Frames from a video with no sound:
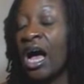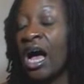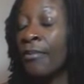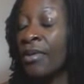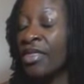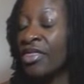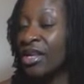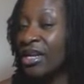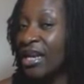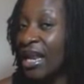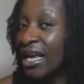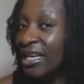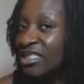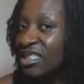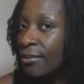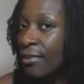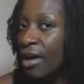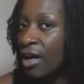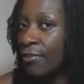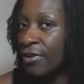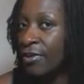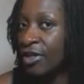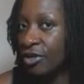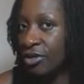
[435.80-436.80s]
Um, the next
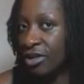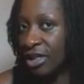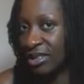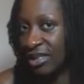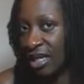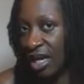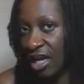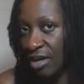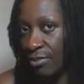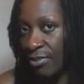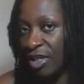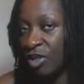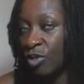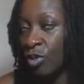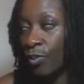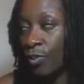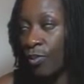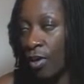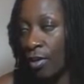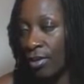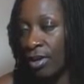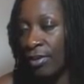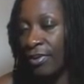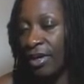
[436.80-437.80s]
time I'll be doing this henna mix will
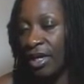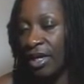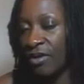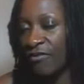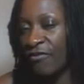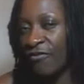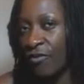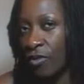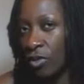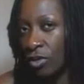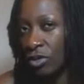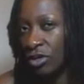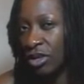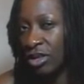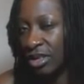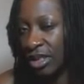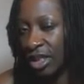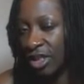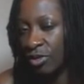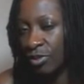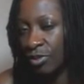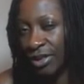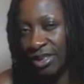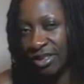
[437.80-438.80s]
probably be in four to
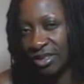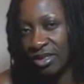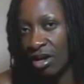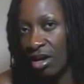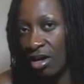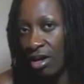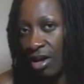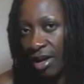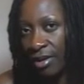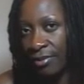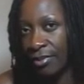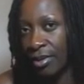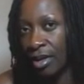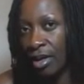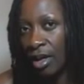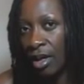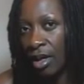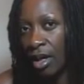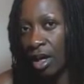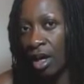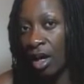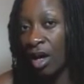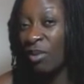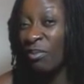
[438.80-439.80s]
six weeks' time,
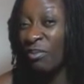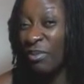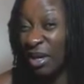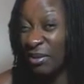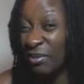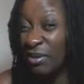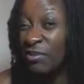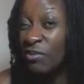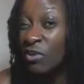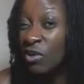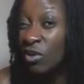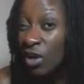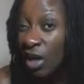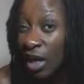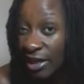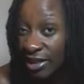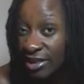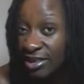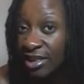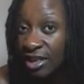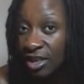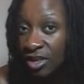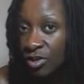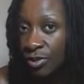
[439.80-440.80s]
or maybe more
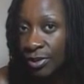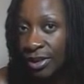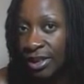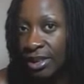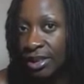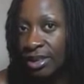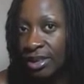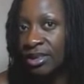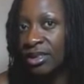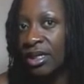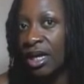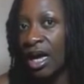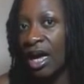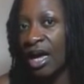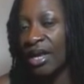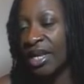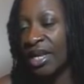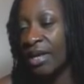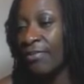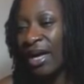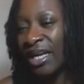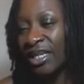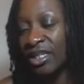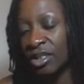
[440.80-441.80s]
like six weeks. And
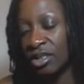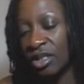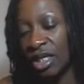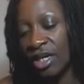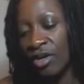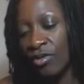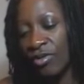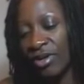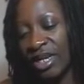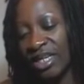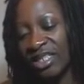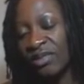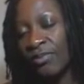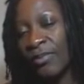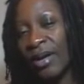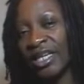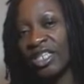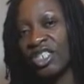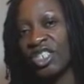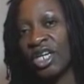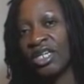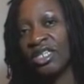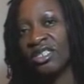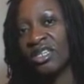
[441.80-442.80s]
it might the ingredients
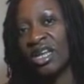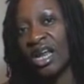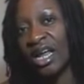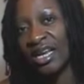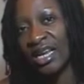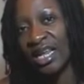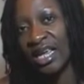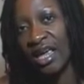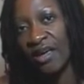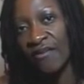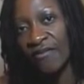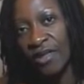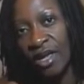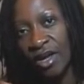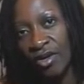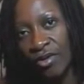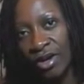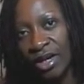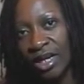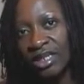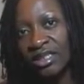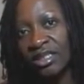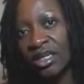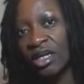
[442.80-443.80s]
might change slightly. If the
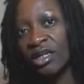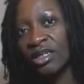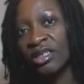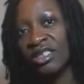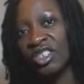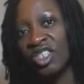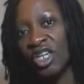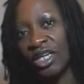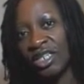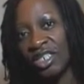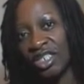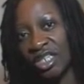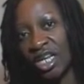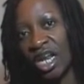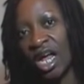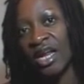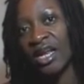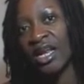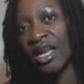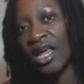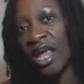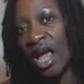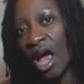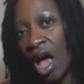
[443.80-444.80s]
ingredients are going to change
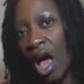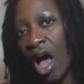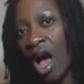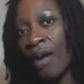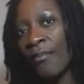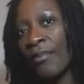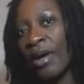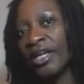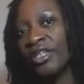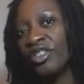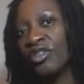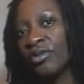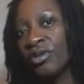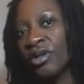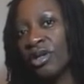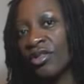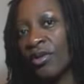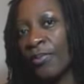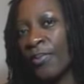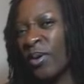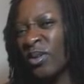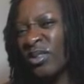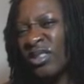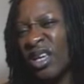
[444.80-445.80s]
slightly, I might do
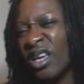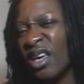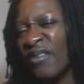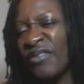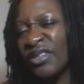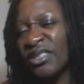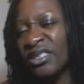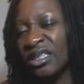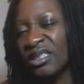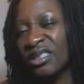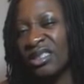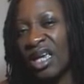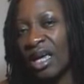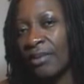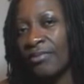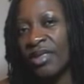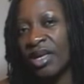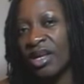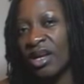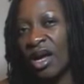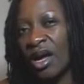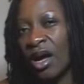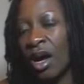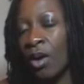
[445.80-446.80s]
another posting. If it's the same,
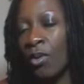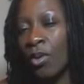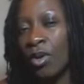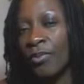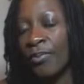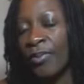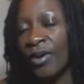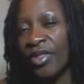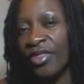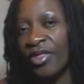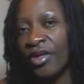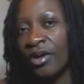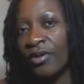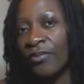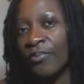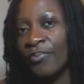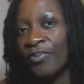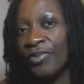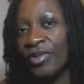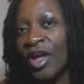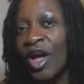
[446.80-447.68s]
then I, I won't bother.